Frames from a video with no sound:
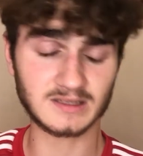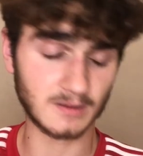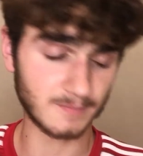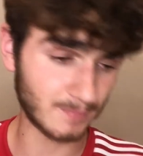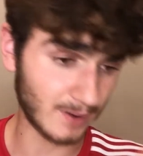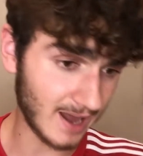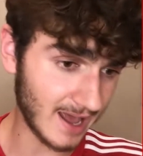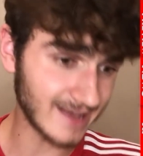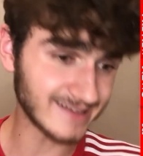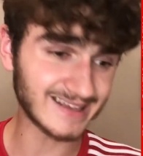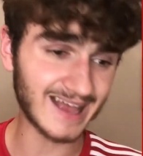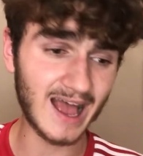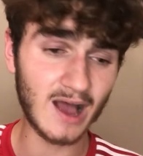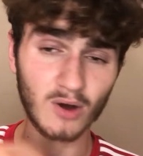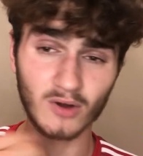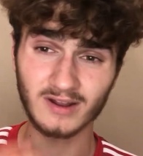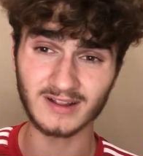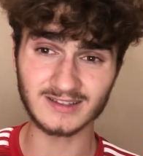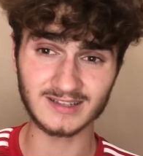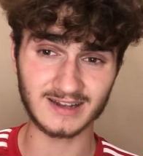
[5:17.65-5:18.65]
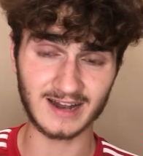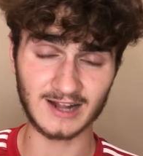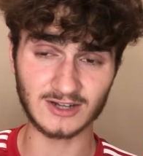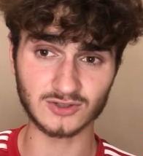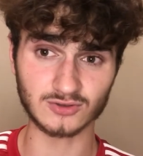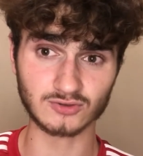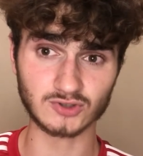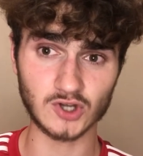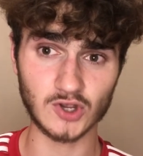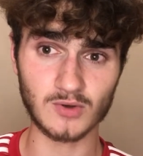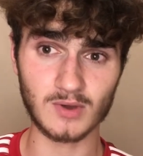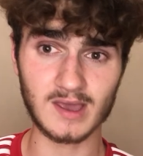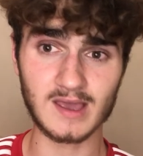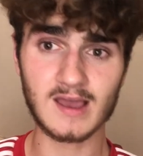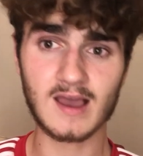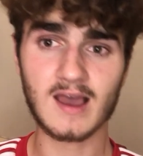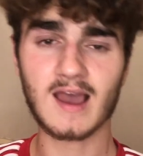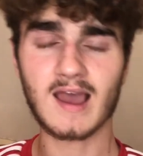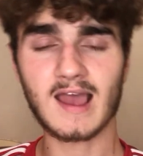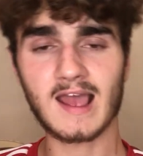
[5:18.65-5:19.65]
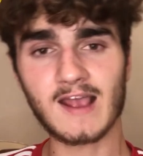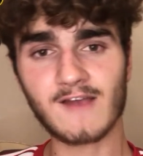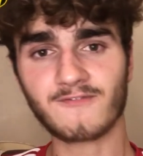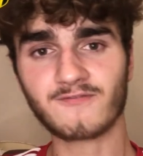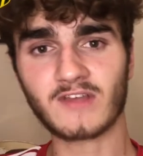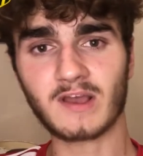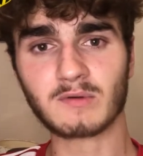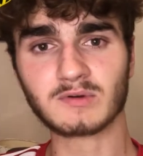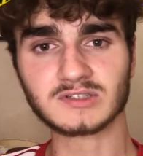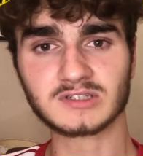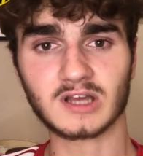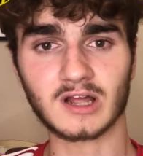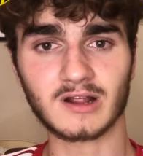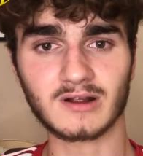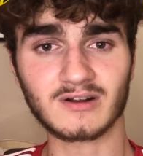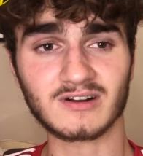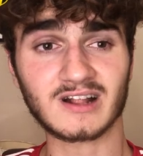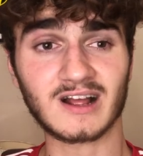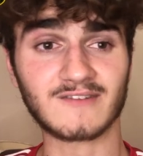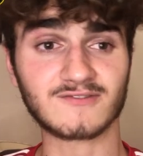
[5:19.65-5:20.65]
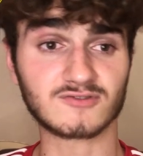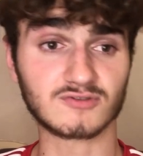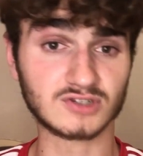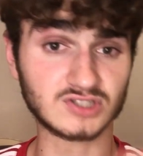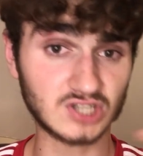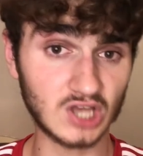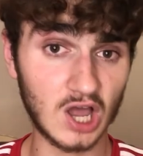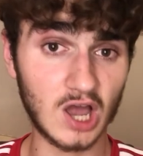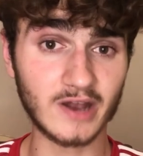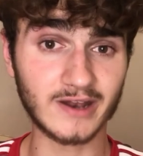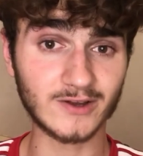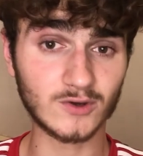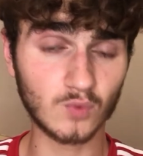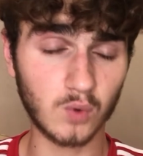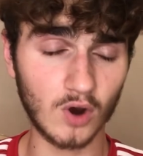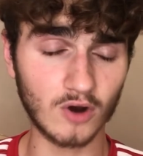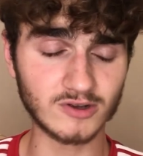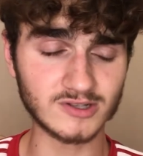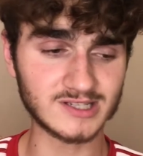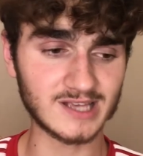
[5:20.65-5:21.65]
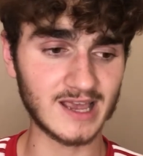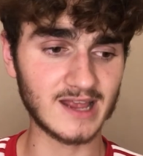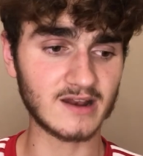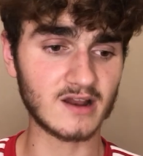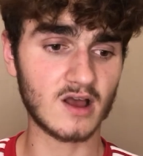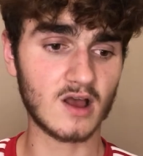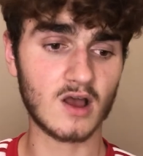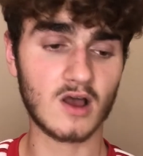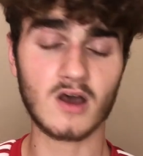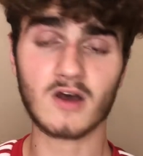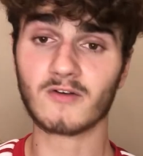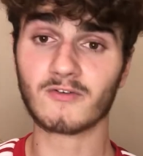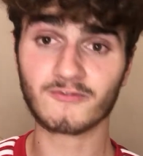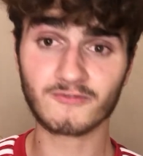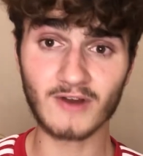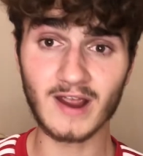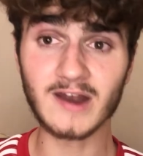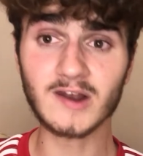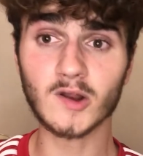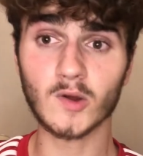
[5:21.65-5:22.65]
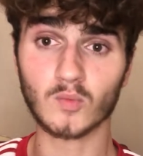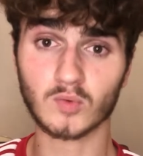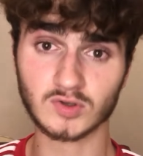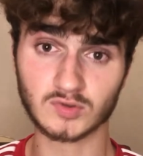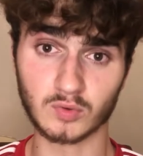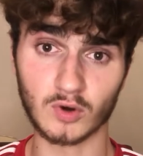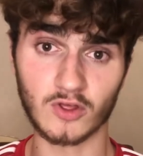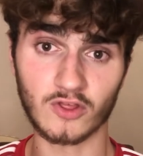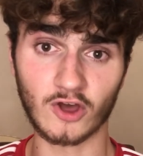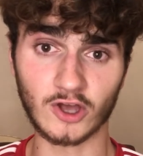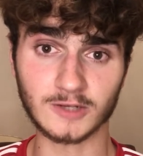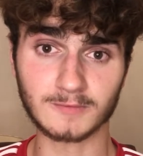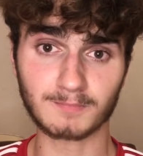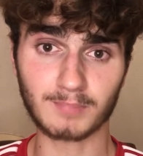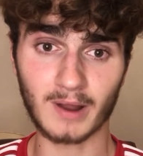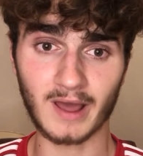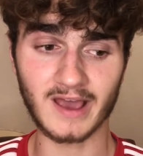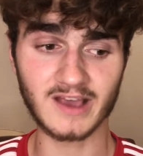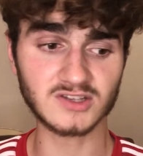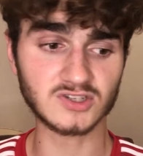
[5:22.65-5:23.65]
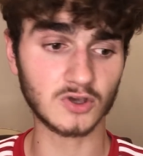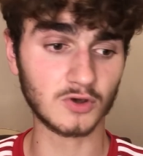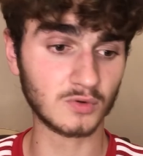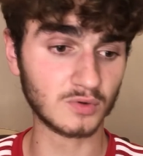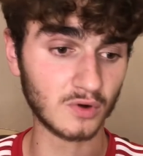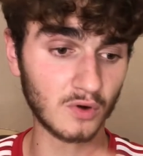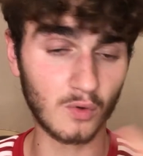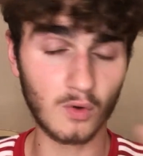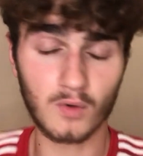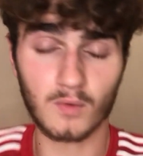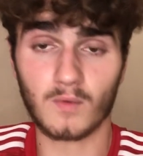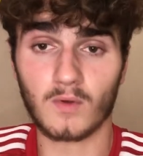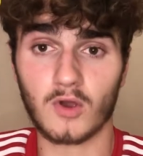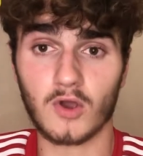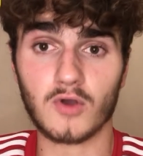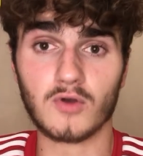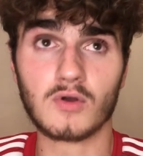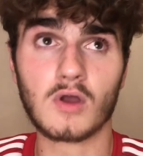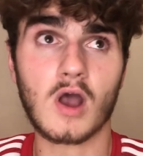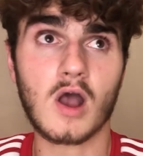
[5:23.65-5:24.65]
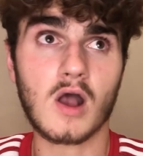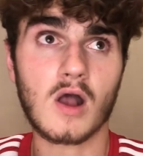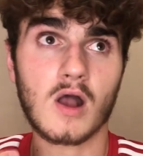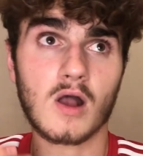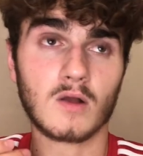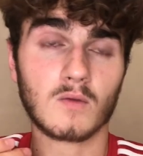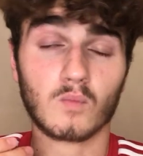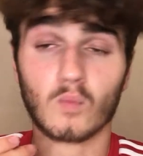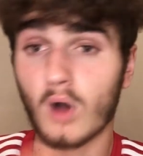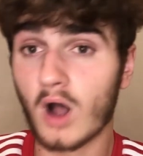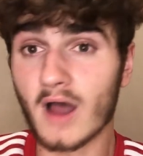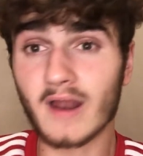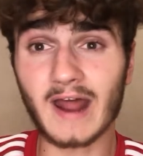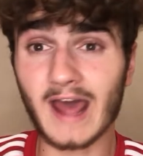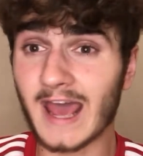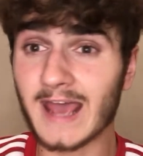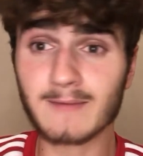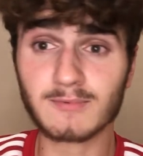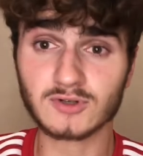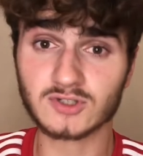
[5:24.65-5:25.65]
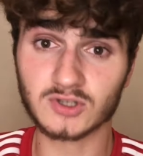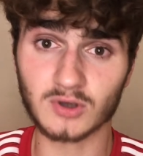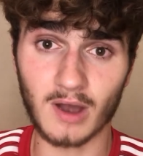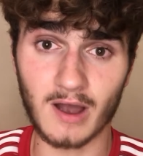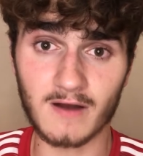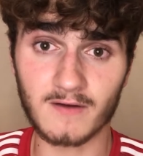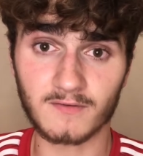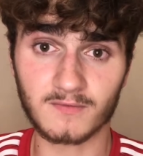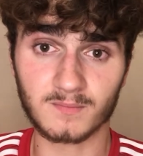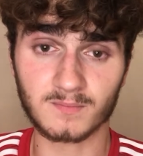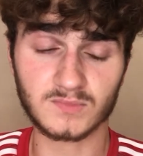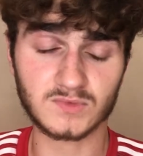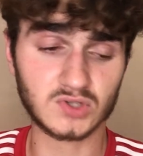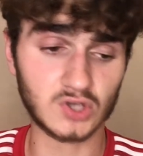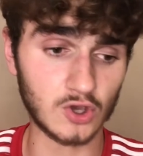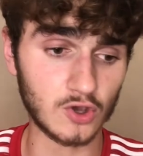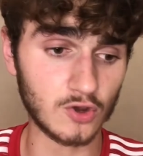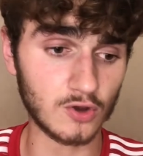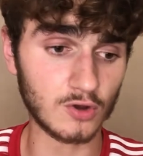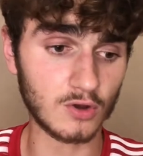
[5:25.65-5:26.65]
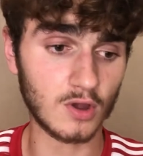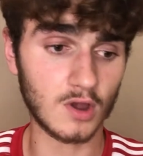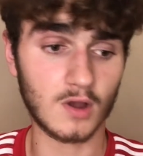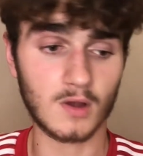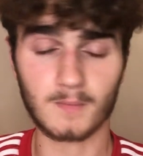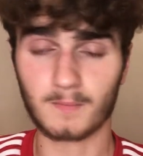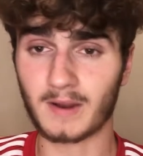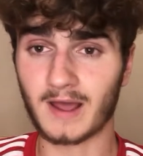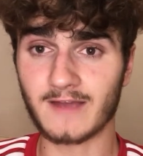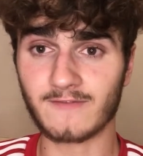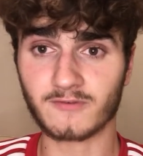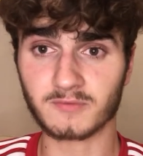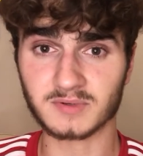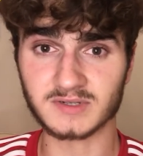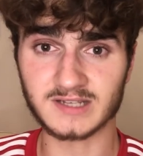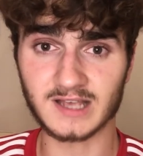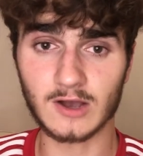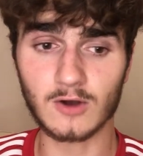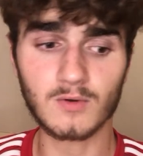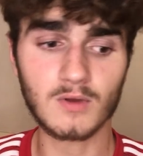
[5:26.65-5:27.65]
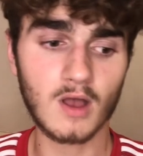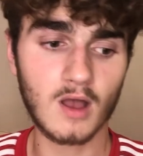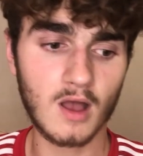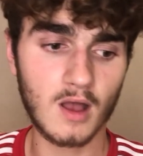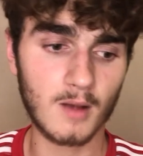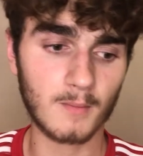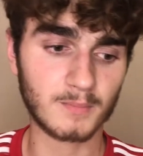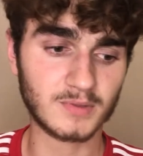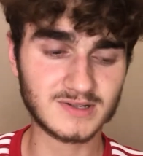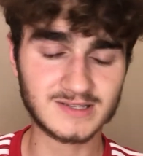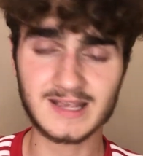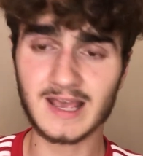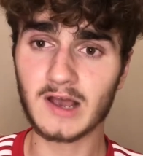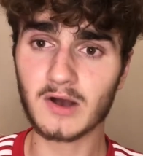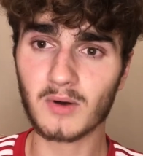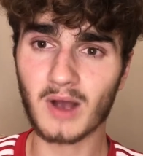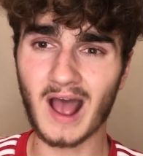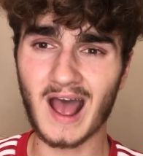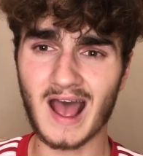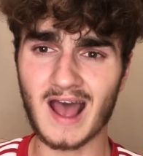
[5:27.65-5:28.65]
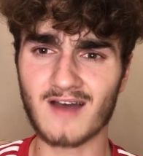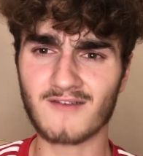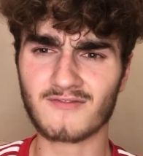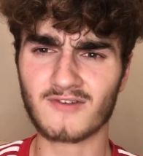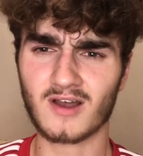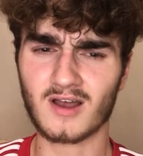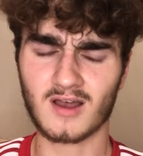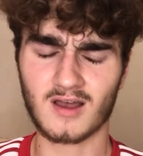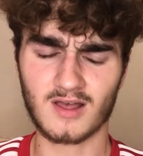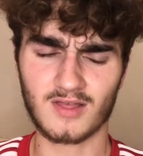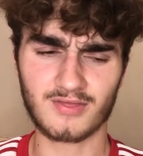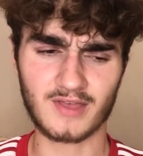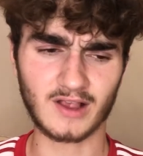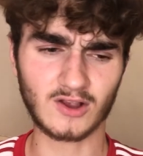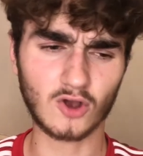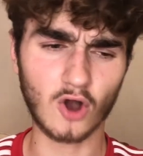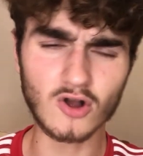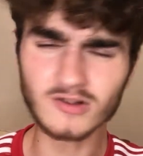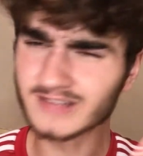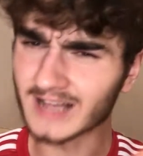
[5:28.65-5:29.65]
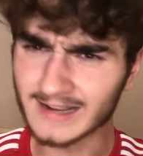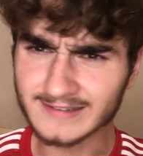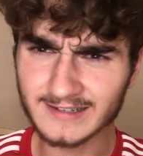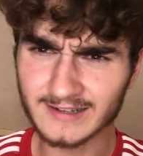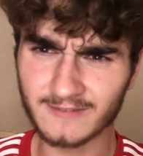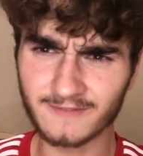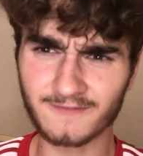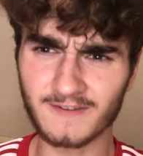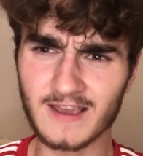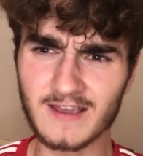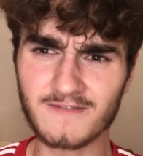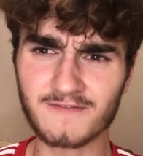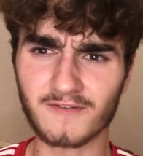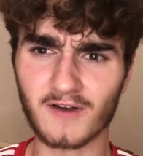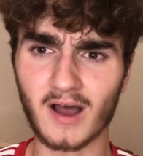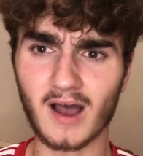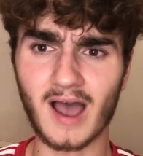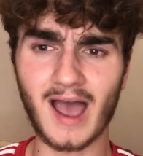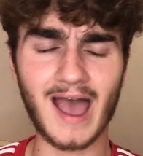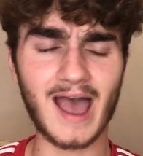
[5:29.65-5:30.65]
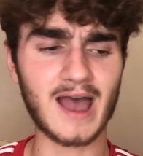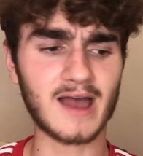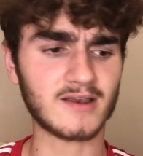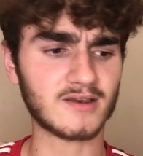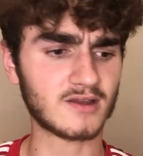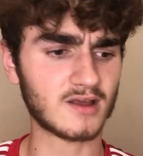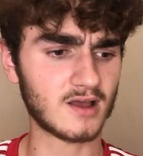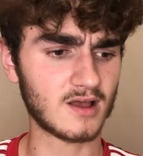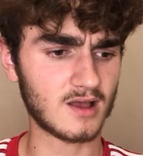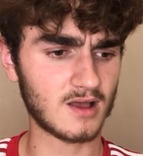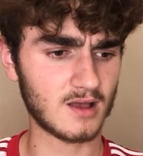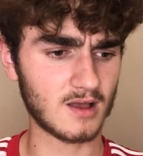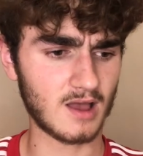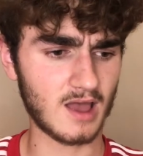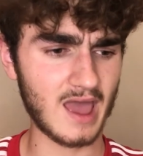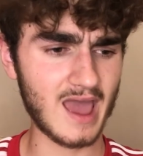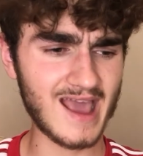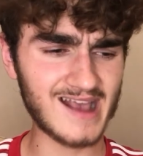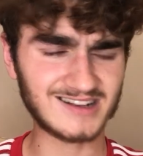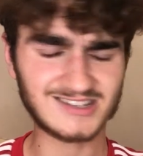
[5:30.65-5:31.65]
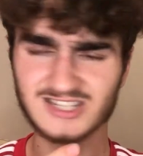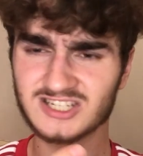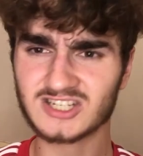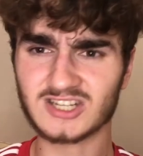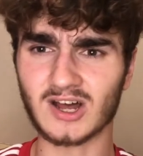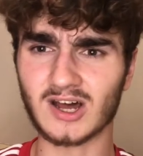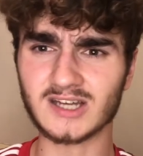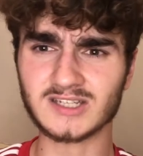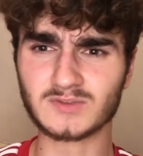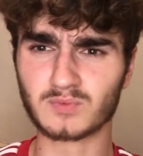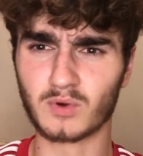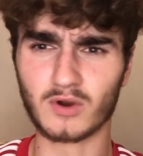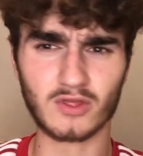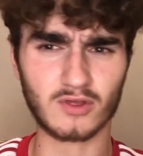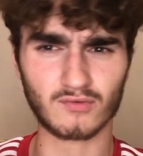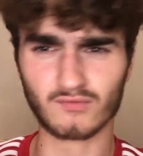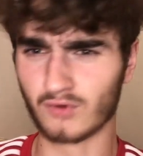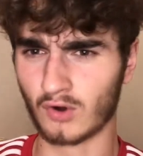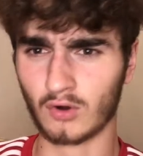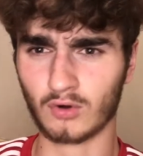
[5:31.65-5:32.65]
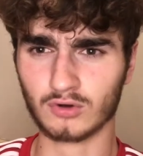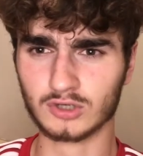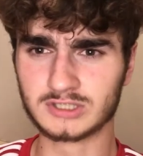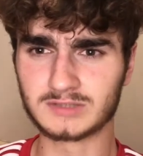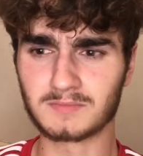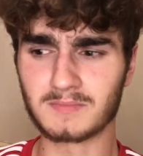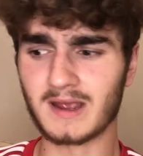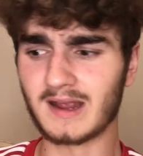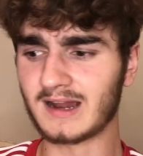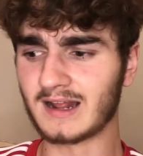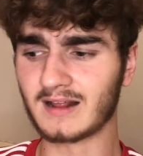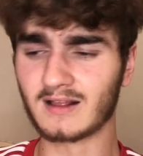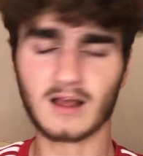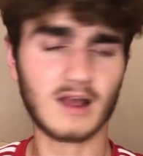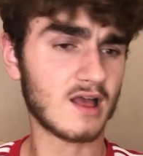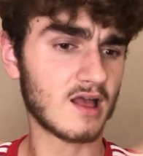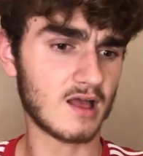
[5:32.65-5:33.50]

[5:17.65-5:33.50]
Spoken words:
players out on international duty if they was going to have to return and quarantine. Fred was one of those players who weren't able to go out to play for Brazil. Brazil have then contacted FIFA and exercised one of the rules, meaning